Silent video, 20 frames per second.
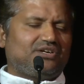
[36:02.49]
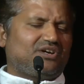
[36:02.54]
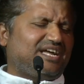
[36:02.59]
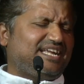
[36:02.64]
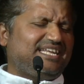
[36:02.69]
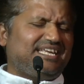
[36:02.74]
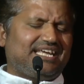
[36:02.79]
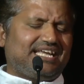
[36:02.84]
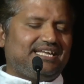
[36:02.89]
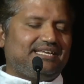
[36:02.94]

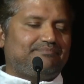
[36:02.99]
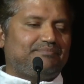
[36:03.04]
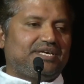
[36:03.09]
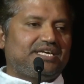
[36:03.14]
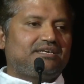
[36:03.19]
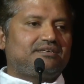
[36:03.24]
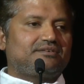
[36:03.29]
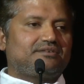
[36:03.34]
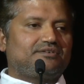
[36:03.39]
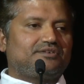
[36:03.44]
any
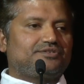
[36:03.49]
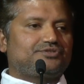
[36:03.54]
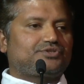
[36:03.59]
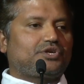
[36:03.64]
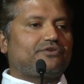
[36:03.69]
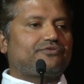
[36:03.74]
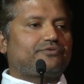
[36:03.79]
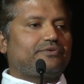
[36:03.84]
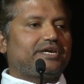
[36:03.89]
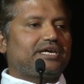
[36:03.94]
big
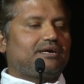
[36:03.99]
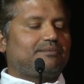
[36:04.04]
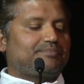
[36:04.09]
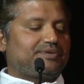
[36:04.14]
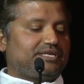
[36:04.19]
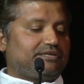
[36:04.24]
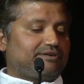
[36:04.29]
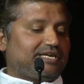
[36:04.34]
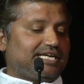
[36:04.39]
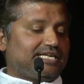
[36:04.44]
software
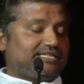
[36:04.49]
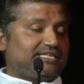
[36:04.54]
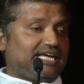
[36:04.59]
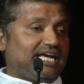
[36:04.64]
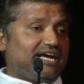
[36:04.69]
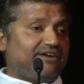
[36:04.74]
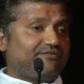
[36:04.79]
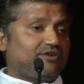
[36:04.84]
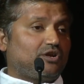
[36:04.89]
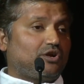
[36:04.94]
company, right? They
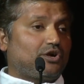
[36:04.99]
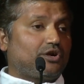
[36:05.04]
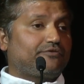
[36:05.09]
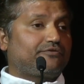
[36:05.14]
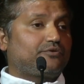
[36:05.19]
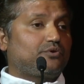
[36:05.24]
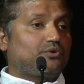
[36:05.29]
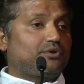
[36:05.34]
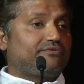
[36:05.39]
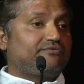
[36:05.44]
have a lot
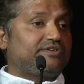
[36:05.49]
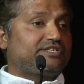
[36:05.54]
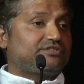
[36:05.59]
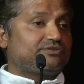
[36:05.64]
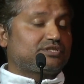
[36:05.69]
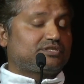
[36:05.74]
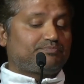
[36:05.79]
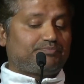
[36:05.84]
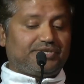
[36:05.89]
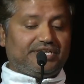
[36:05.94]
of code which
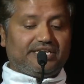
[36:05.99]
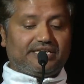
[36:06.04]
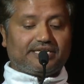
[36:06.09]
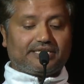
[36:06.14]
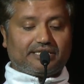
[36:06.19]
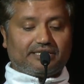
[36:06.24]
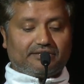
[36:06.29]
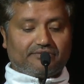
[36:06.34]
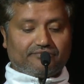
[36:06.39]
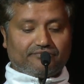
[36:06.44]
was
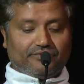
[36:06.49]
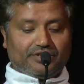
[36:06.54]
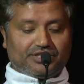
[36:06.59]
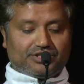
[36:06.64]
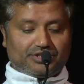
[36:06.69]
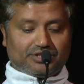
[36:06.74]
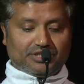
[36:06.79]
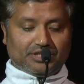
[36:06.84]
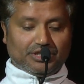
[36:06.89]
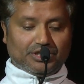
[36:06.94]
pre-written,
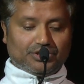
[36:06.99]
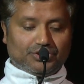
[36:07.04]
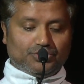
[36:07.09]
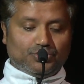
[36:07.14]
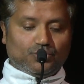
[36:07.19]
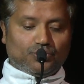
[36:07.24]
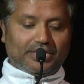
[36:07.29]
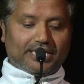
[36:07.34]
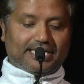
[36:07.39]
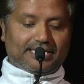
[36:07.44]
which
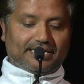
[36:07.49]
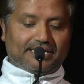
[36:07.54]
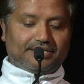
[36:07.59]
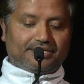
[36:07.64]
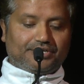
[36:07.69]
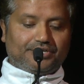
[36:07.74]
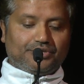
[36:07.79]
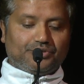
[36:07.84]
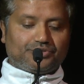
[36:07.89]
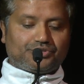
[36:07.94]
you get
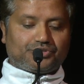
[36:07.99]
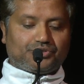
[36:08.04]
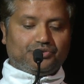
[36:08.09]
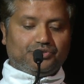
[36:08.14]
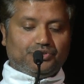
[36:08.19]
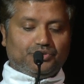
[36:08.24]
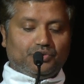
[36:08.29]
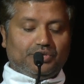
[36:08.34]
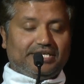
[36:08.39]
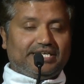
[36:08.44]
introduced to
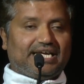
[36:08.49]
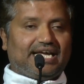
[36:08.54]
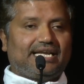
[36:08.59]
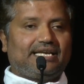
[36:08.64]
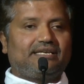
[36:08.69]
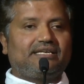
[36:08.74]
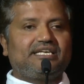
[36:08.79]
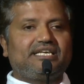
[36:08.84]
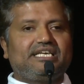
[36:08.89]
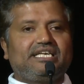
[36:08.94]
newly.
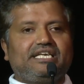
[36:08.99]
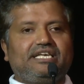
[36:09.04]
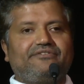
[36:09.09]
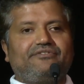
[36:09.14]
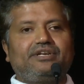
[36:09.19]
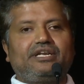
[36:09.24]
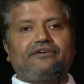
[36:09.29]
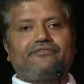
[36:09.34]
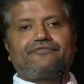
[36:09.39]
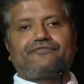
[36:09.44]
And
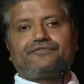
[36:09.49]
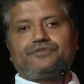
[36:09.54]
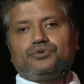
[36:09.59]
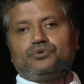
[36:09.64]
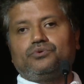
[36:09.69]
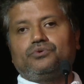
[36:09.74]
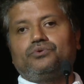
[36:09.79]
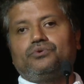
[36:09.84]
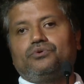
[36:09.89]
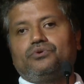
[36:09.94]
even if
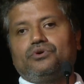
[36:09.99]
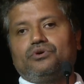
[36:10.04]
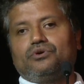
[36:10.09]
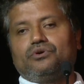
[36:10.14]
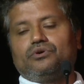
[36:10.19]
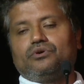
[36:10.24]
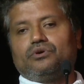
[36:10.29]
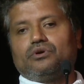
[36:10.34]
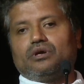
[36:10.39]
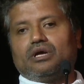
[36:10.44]
you
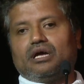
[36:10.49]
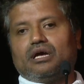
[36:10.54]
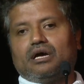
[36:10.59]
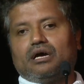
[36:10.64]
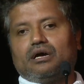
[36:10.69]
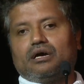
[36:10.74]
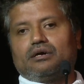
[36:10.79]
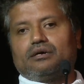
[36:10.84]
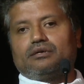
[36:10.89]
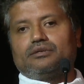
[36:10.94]

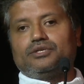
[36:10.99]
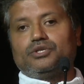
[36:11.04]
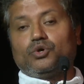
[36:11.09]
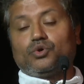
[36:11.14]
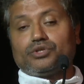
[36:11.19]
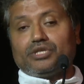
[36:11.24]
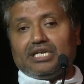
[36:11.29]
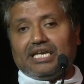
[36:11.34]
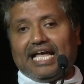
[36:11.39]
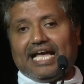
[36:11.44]

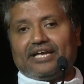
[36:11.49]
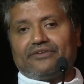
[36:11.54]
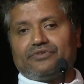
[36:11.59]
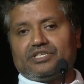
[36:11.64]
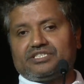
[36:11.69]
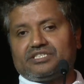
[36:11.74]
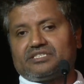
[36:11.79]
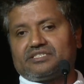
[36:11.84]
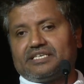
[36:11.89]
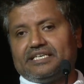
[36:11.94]
know the
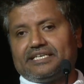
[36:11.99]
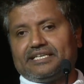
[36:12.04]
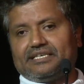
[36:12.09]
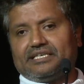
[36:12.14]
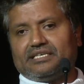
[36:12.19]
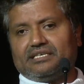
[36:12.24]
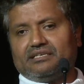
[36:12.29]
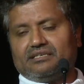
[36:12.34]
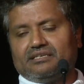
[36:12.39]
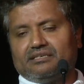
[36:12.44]
language it's written
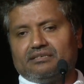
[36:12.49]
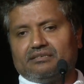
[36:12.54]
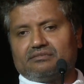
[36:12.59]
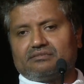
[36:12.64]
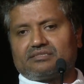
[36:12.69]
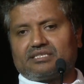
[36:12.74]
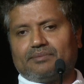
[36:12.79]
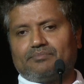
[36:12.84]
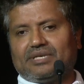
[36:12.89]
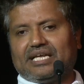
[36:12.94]
in,
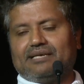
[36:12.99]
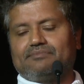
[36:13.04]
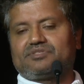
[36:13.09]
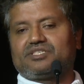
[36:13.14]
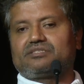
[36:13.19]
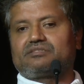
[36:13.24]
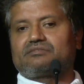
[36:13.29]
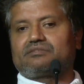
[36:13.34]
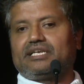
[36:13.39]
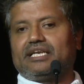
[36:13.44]
sometimes
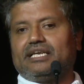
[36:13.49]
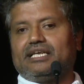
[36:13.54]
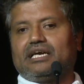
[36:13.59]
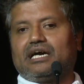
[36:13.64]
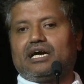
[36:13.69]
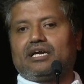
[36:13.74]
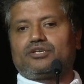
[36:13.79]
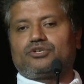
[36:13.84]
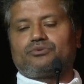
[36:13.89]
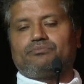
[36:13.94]
it's really
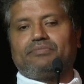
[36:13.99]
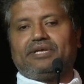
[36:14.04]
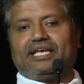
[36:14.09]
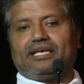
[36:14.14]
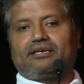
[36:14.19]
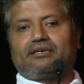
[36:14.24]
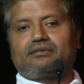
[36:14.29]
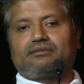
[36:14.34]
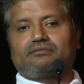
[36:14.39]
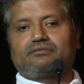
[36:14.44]
hard to
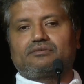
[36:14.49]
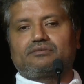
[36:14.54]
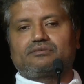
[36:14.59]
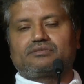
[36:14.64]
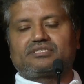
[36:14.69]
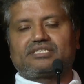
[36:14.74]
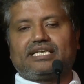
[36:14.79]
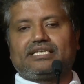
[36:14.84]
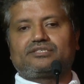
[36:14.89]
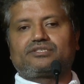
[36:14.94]
make
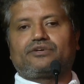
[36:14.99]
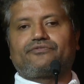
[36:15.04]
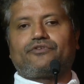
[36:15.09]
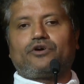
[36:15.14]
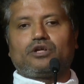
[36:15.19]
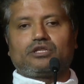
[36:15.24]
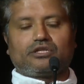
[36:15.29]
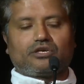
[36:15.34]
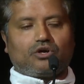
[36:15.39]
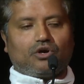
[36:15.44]
sense of
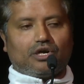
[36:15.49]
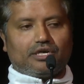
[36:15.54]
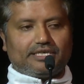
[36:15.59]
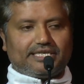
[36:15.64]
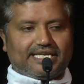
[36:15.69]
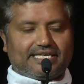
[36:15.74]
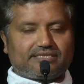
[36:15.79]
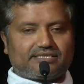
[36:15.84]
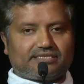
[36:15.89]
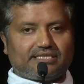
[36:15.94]
all the
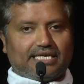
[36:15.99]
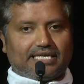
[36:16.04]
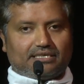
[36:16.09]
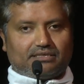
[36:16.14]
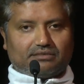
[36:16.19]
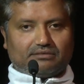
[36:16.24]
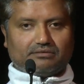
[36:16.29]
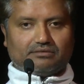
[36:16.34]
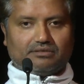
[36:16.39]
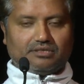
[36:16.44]
context
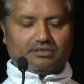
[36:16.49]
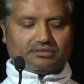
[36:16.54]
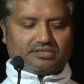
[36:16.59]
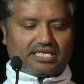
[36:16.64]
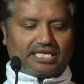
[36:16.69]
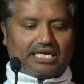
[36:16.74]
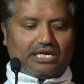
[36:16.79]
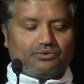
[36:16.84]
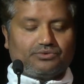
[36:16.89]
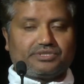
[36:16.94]
that
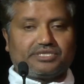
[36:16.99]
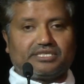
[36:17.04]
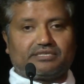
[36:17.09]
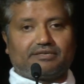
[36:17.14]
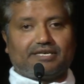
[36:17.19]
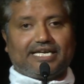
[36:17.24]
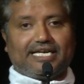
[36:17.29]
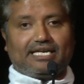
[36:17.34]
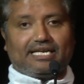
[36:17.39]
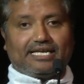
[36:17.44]
surrounds it,
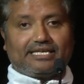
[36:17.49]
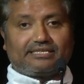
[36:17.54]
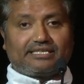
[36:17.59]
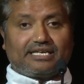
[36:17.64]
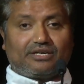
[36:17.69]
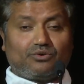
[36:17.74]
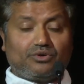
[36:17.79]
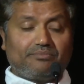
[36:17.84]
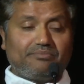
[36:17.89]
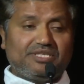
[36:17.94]
right? Like there
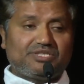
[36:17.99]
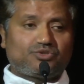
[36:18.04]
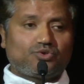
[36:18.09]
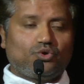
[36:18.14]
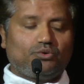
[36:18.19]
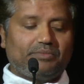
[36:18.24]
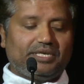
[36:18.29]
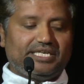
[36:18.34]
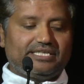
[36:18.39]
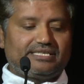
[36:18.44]
could be so
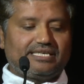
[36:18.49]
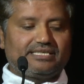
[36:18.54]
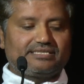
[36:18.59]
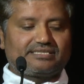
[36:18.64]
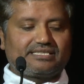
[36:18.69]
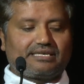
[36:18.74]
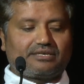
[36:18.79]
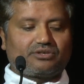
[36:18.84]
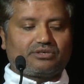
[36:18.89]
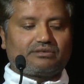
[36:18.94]
many things
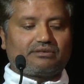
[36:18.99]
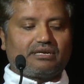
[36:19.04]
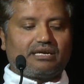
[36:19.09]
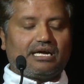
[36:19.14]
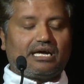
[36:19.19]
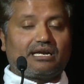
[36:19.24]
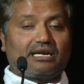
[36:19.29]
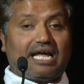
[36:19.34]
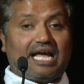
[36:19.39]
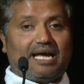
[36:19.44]
that
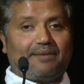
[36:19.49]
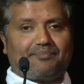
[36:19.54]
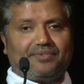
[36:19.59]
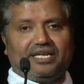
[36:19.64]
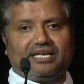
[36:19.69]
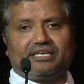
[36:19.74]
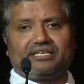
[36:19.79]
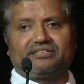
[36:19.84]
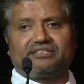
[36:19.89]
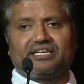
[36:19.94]
are
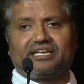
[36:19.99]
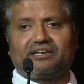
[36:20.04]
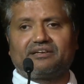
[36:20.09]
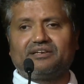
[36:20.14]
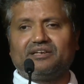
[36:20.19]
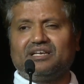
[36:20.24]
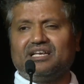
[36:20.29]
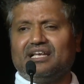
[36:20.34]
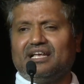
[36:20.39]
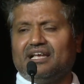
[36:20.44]
happening in there.
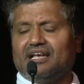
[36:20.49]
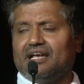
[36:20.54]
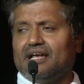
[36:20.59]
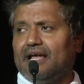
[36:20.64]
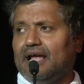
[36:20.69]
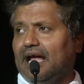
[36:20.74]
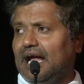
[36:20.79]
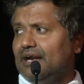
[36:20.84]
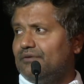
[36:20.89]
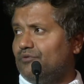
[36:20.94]

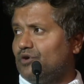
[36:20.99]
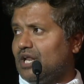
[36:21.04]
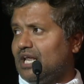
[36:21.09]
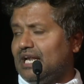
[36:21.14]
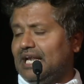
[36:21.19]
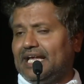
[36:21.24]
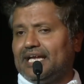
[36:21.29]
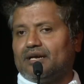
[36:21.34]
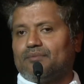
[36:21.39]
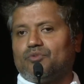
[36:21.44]
And what I
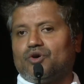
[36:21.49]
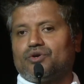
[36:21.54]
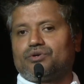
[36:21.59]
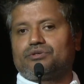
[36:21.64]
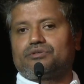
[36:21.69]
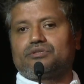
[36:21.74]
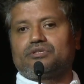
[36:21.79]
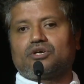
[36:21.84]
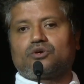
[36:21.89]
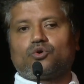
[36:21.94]
like
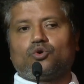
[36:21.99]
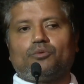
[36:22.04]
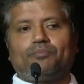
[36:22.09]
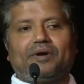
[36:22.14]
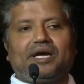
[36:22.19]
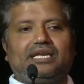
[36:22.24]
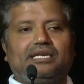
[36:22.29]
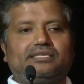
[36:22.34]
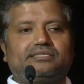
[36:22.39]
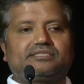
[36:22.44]
about the
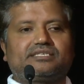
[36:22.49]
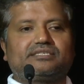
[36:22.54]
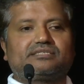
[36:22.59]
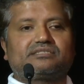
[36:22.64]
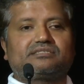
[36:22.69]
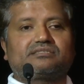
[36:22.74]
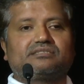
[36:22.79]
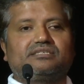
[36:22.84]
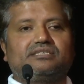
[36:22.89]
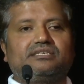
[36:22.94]
co-pilots
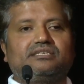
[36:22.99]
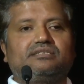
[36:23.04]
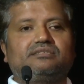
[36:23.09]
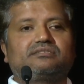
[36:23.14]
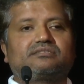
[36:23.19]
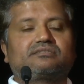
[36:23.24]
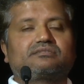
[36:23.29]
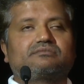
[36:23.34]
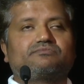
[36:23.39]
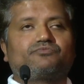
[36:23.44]

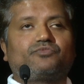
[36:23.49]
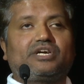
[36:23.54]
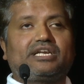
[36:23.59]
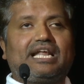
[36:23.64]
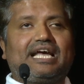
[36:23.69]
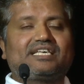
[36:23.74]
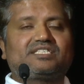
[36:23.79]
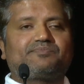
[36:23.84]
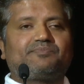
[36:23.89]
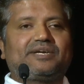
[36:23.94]
is one
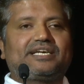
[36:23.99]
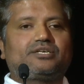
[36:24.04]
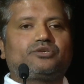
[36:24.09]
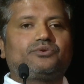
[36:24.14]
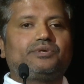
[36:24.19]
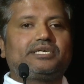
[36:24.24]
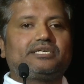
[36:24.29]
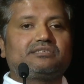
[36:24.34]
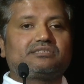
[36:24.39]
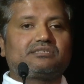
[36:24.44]
aspect to
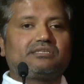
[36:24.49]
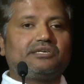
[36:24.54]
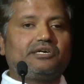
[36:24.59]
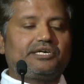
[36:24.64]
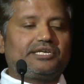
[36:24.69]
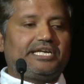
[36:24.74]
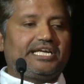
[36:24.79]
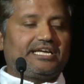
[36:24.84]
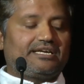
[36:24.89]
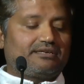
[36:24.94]
it is
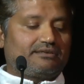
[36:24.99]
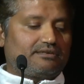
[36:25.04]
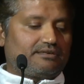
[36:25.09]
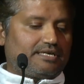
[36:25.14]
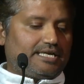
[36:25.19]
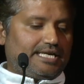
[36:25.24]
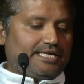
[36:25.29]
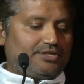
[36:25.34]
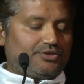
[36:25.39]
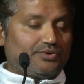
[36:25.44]
learning,
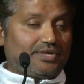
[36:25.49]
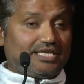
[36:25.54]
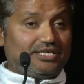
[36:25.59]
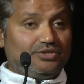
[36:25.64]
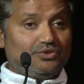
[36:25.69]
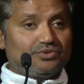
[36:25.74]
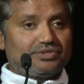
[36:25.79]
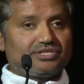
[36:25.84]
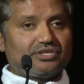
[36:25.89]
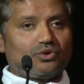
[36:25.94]
right? You can
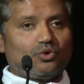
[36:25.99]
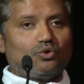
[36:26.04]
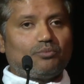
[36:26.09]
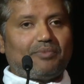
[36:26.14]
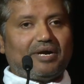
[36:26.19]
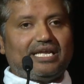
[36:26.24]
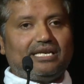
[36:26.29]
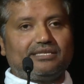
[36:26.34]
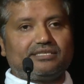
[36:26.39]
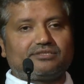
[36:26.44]
use the
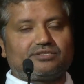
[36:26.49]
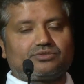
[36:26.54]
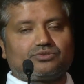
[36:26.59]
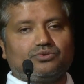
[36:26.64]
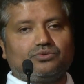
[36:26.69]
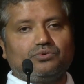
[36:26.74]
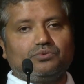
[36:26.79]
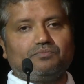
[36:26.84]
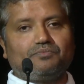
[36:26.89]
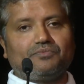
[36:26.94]
co-pilots
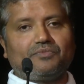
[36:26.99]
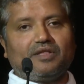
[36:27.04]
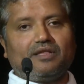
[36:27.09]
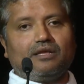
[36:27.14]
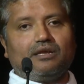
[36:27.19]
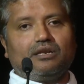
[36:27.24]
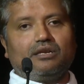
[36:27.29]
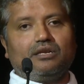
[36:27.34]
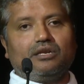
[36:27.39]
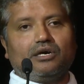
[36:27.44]
to
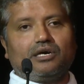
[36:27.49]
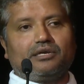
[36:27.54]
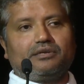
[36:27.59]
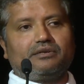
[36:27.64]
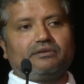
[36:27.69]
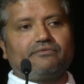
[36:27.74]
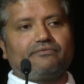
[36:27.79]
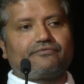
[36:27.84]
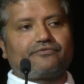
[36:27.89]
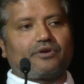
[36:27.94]

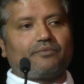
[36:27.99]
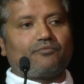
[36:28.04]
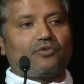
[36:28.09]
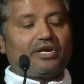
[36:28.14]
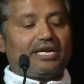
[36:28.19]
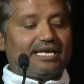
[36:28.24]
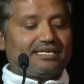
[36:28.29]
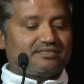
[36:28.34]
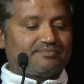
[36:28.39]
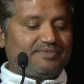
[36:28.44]
learn from
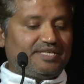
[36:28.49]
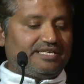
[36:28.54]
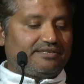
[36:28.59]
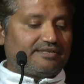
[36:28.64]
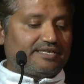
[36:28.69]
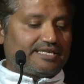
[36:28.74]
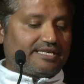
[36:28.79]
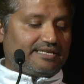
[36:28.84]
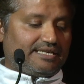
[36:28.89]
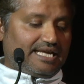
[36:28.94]
what has been
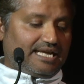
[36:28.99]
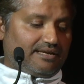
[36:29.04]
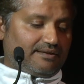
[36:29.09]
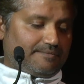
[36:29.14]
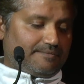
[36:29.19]
written